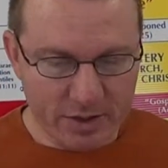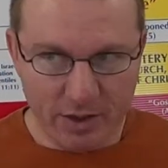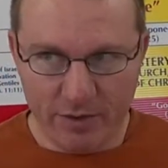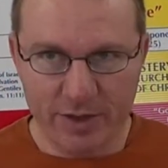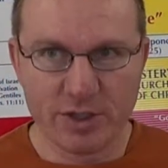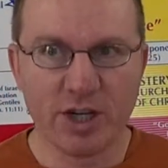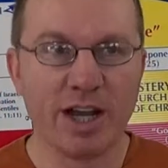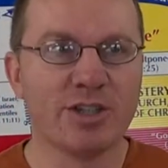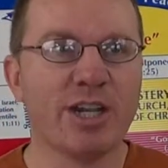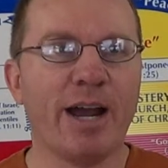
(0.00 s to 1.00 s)
go over to
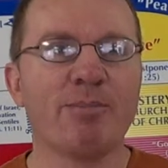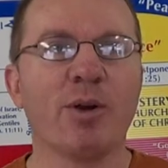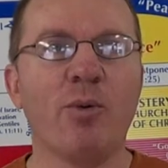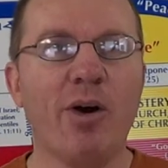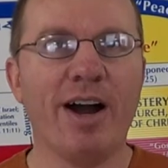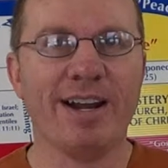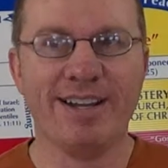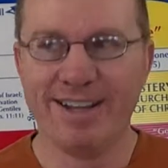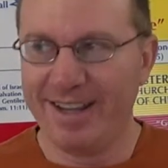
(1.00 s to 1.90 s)
John chapter 1